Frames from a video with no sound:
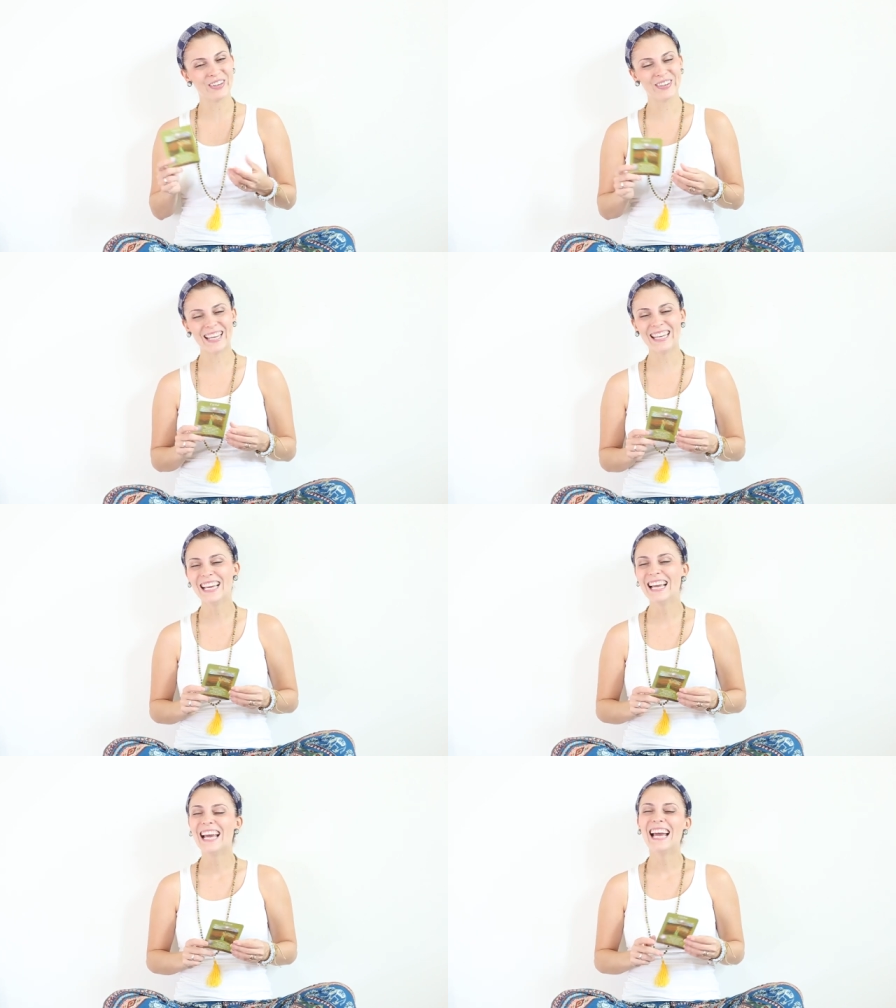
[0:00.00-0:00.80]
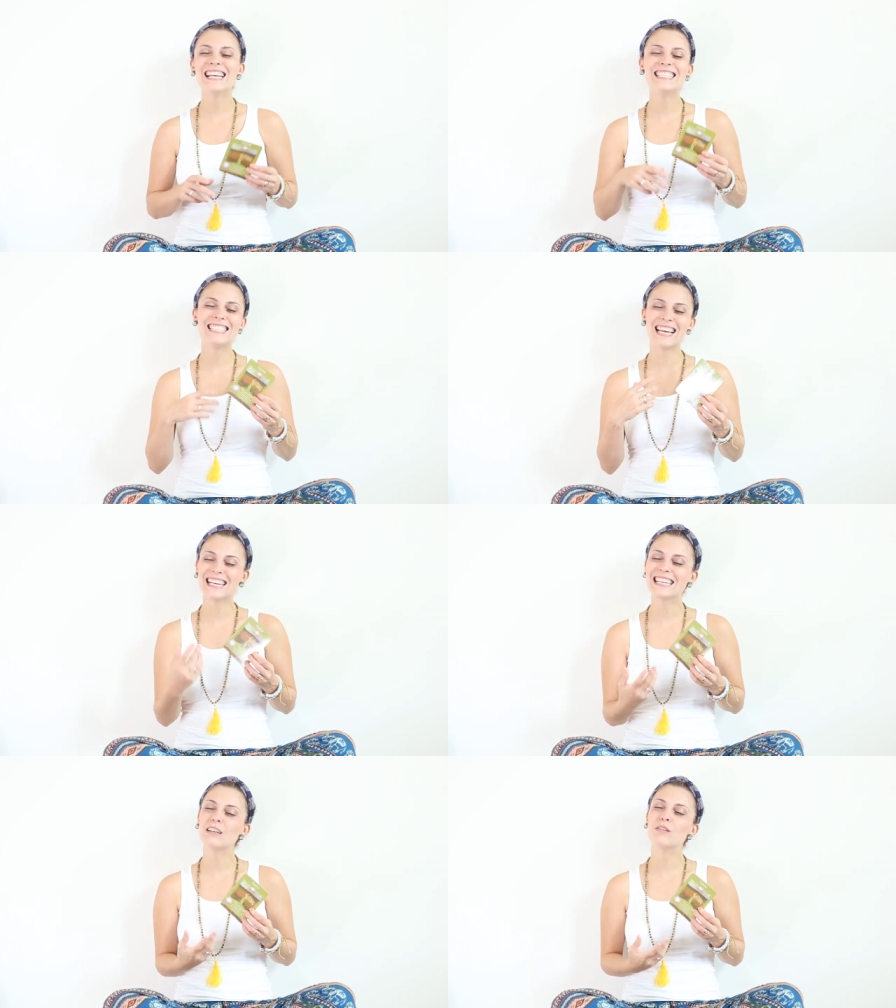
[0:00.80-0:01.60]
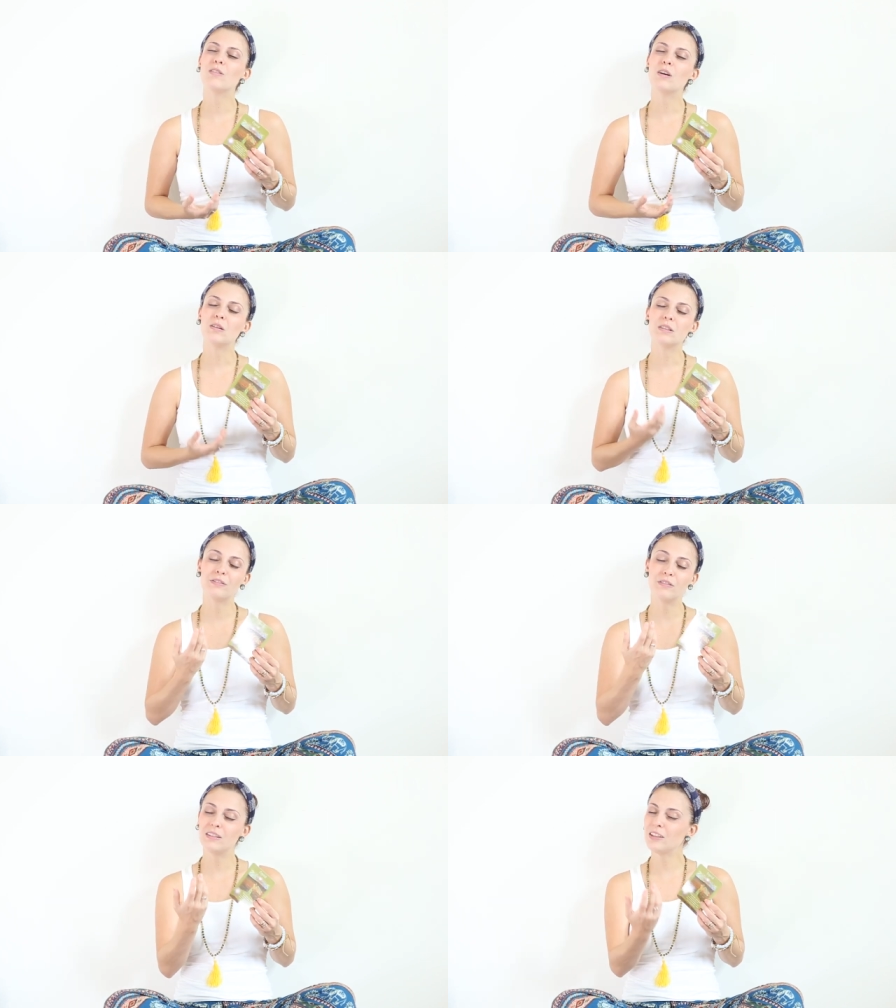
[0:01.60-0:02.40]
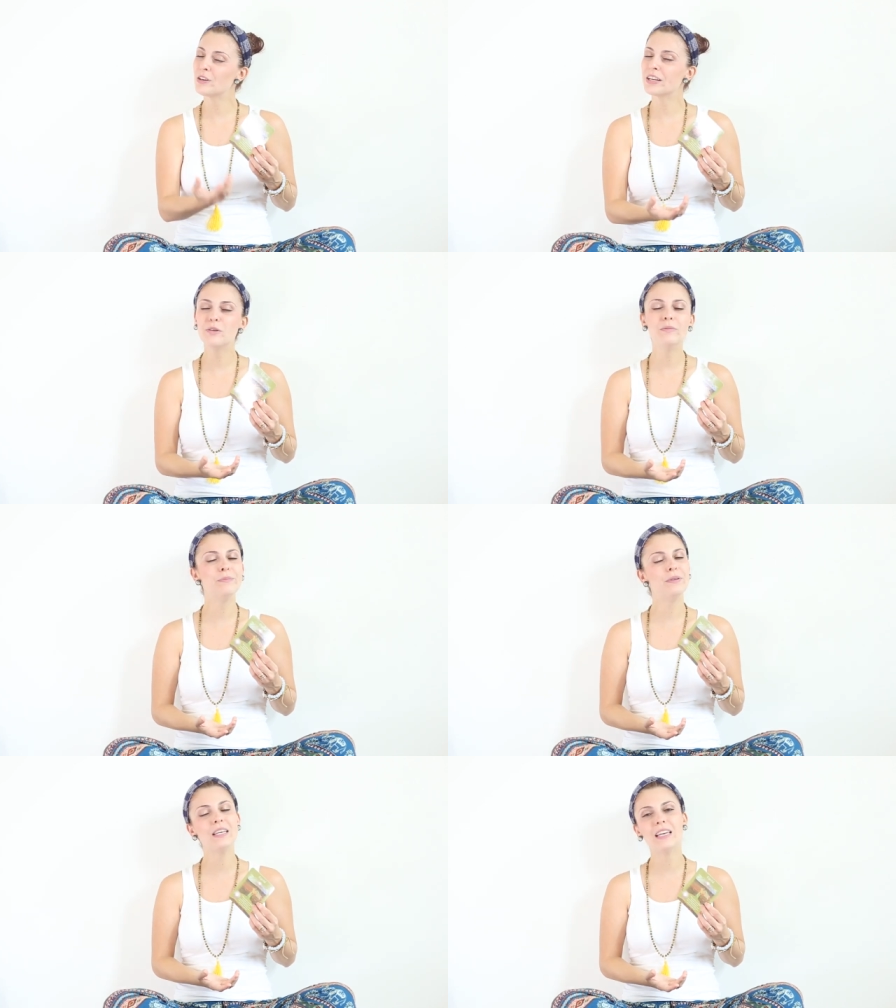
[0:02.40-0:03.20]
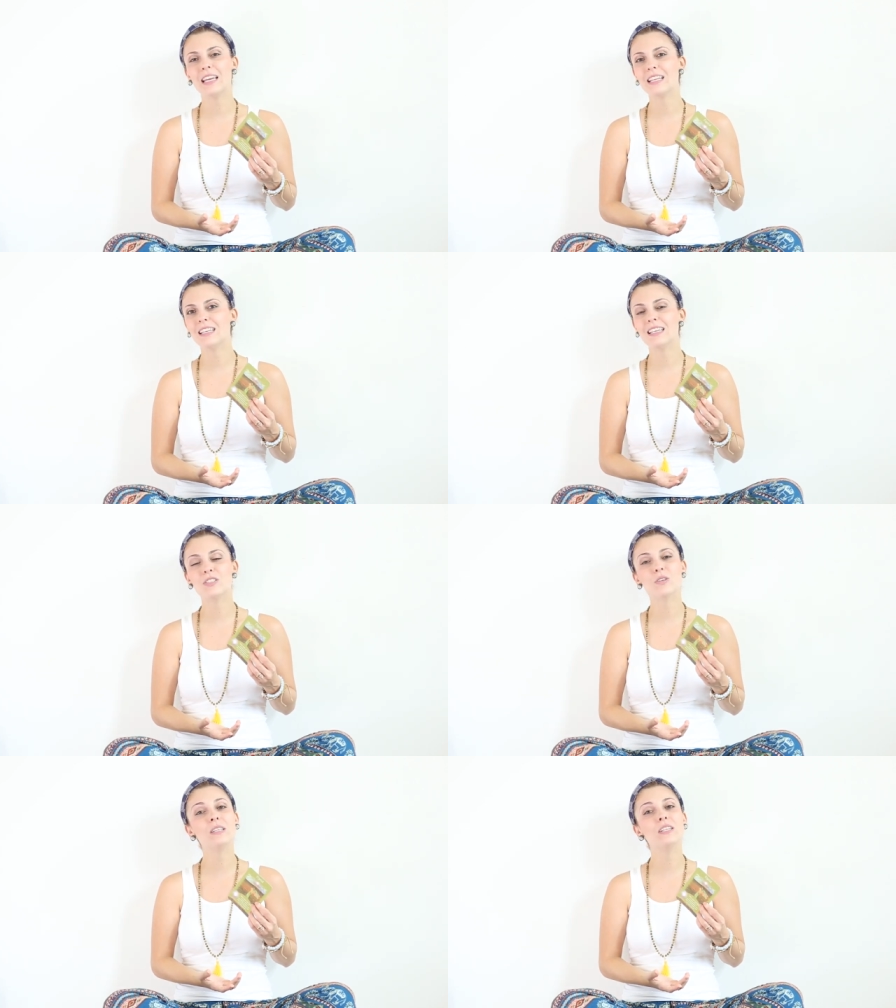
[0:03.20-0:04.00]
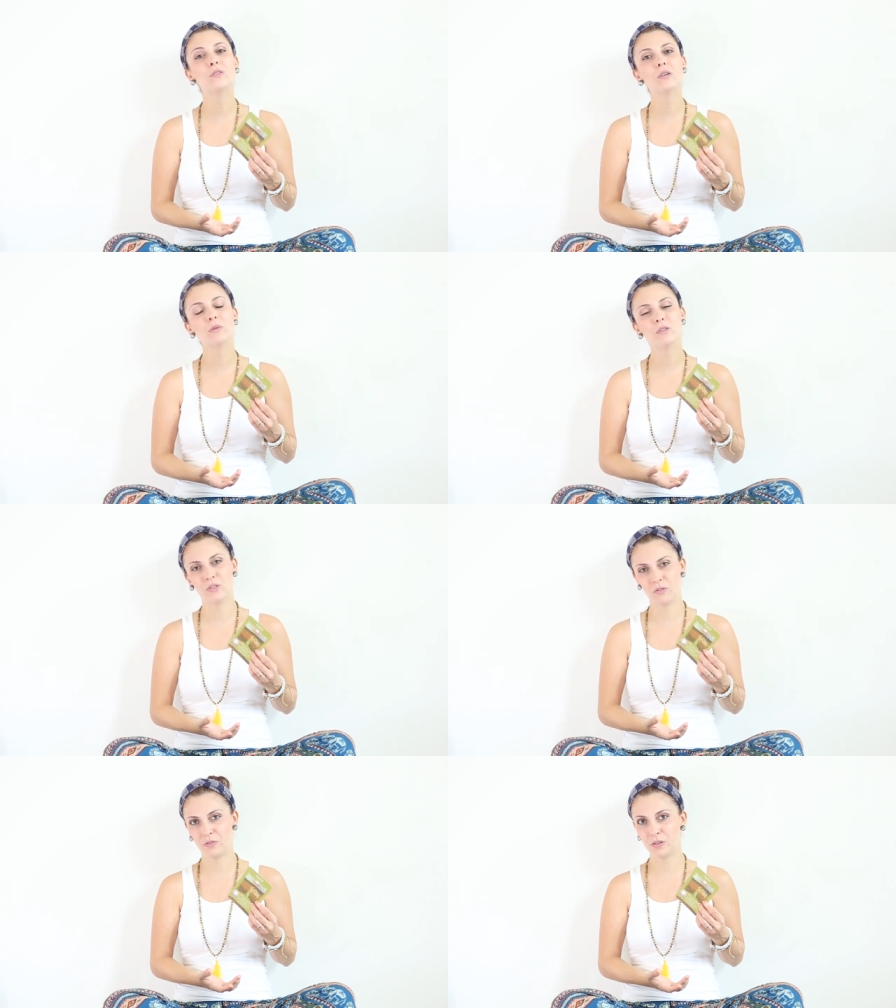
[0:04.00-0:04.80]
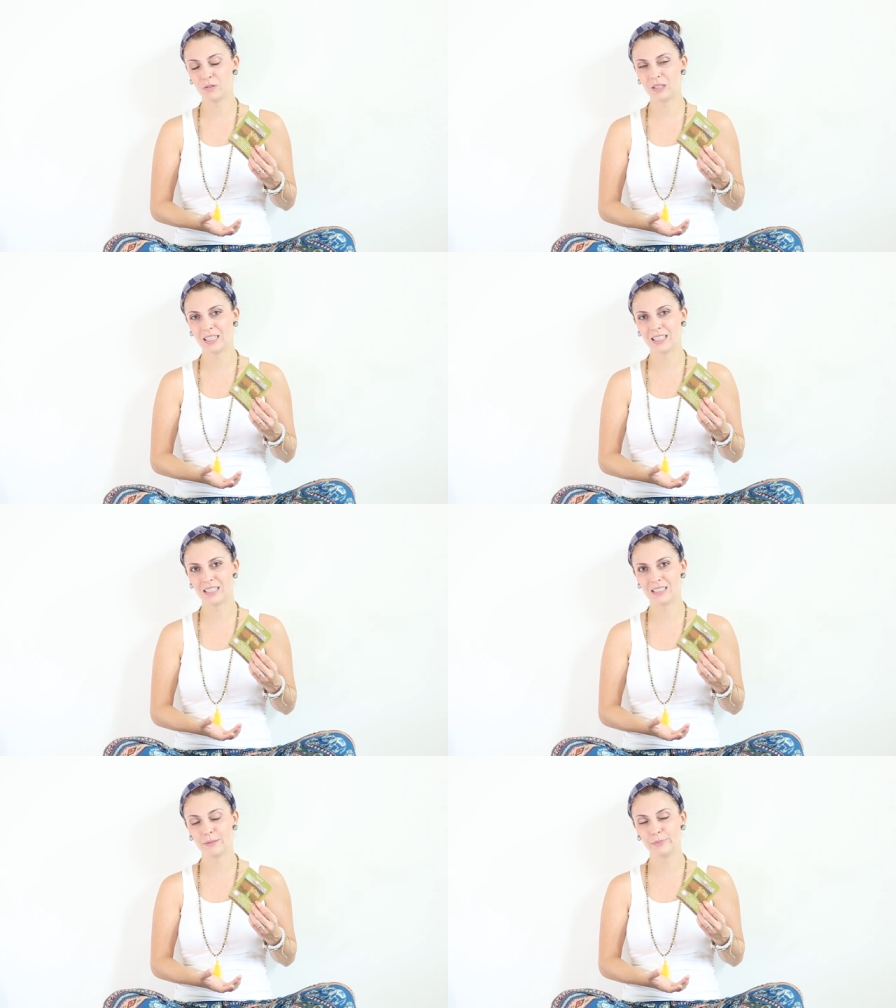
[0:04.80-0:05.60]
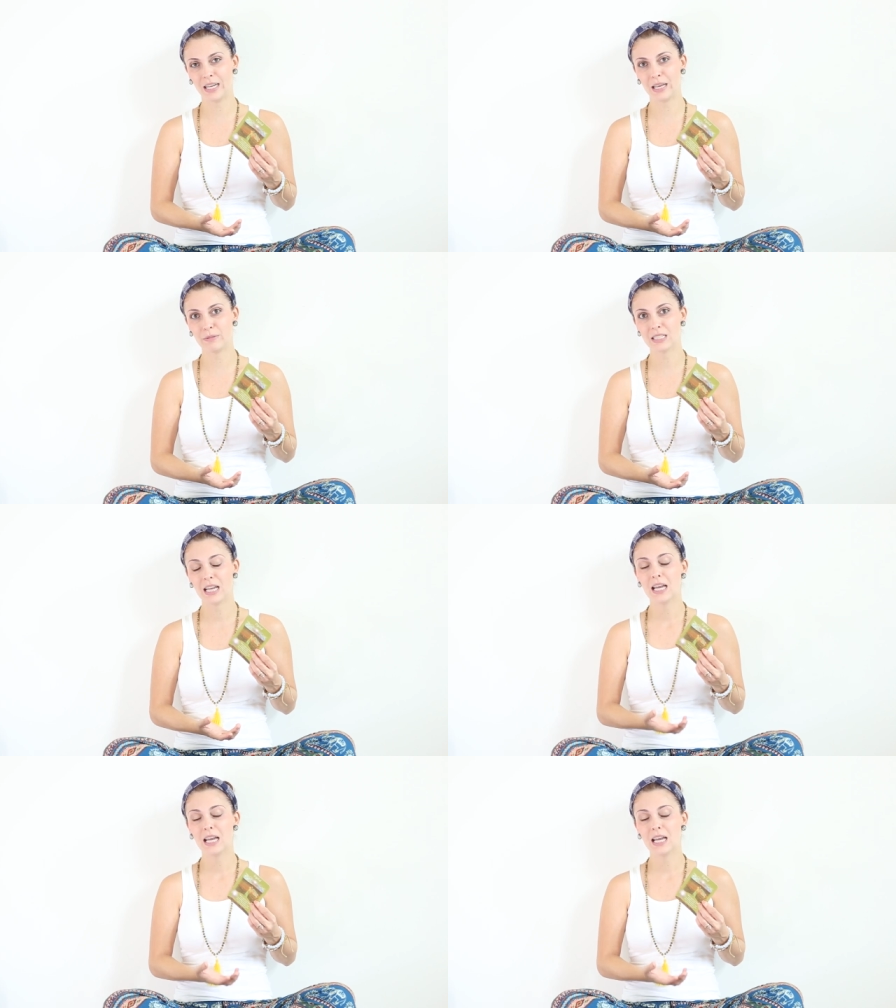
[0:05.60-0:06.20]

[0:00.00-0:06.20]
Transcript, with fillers: talking. And second of all, if you're a human being, it's only normal to feel like this sometimes.